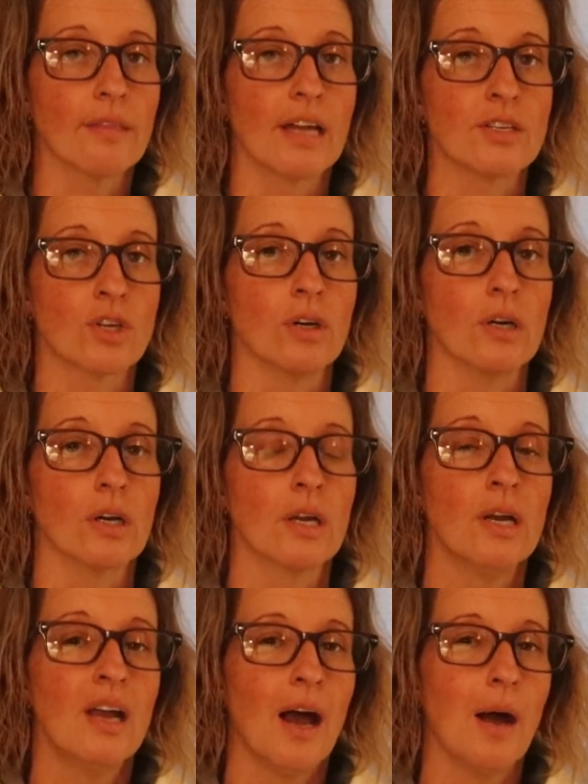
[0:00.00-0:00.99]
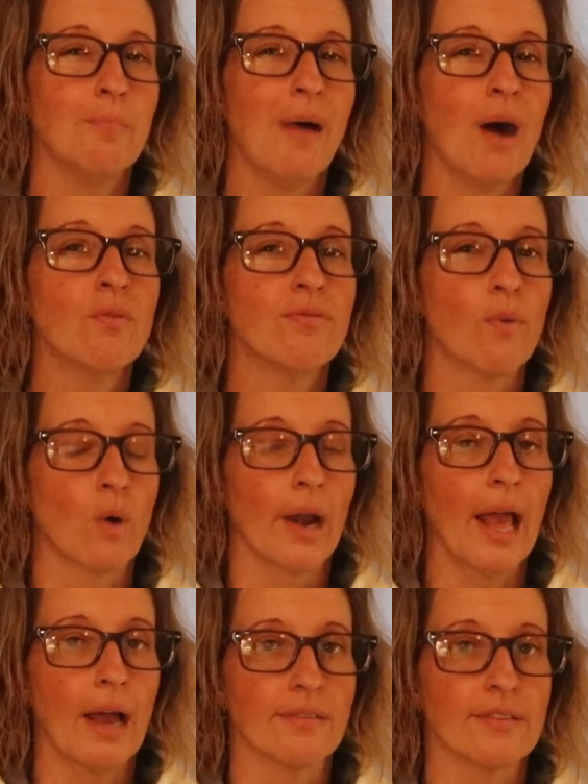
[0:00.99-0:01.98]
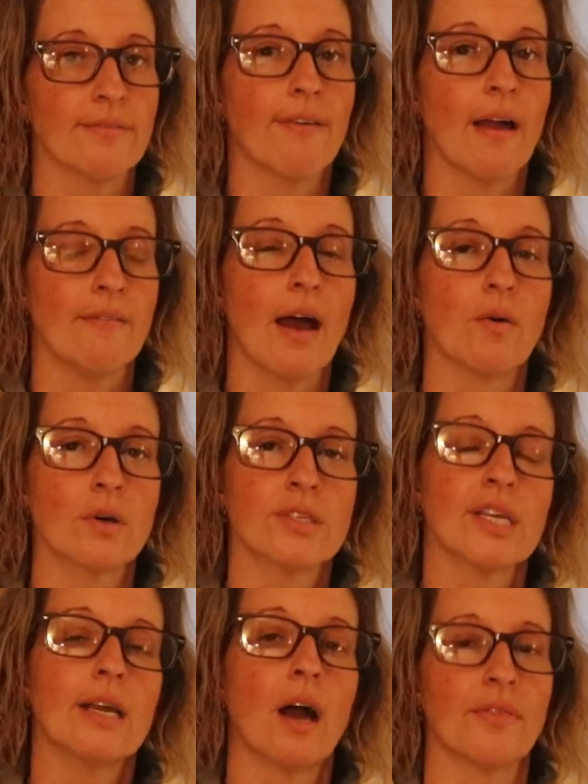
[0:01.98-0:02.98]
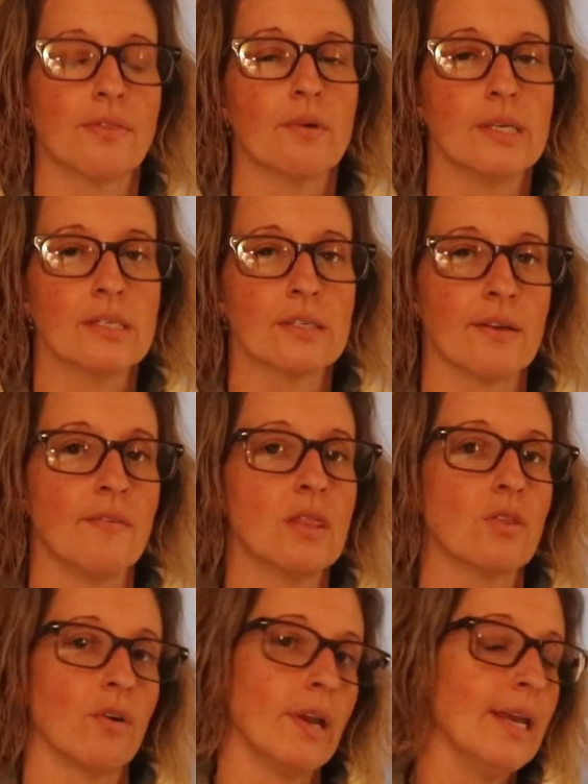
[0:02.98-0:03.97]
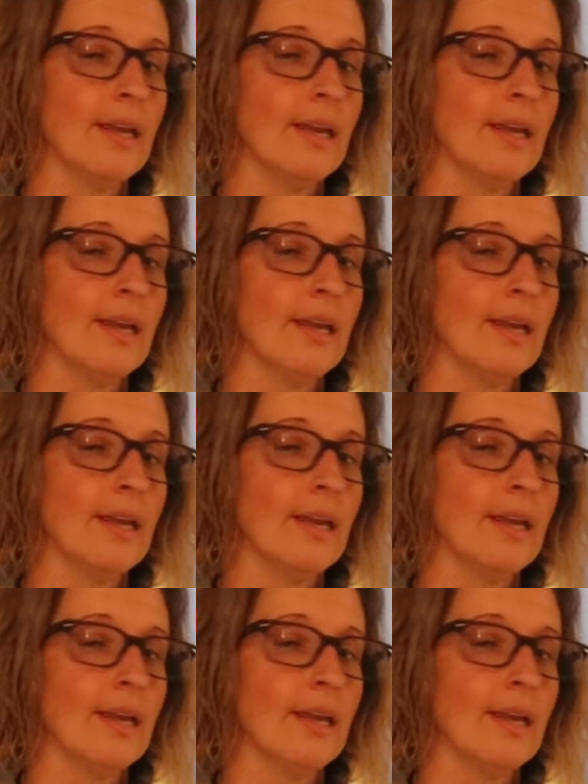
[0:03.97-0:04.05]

That took about 4.5 to 5 hours. He got there at 7:30.